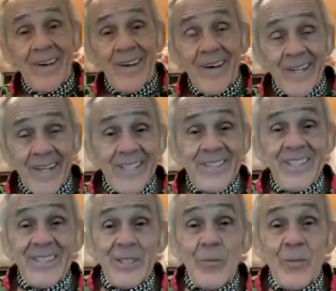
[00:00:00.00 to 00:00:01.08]
unless it's
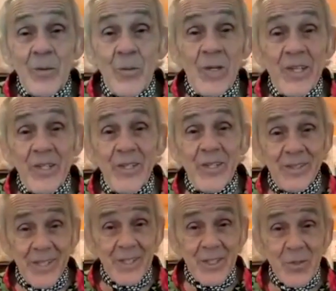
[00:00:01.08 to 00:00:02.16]
something really good,
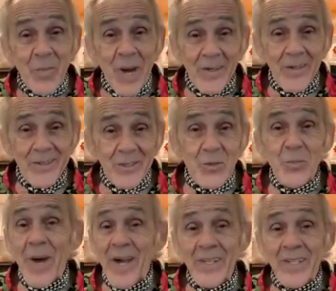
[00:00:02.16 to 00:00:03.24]
and a smile. The
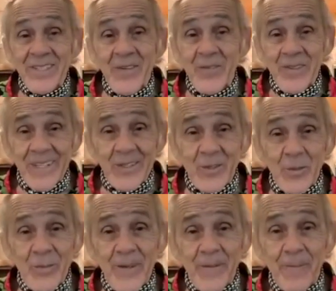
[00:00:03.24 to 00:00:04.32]
smile is everything to me.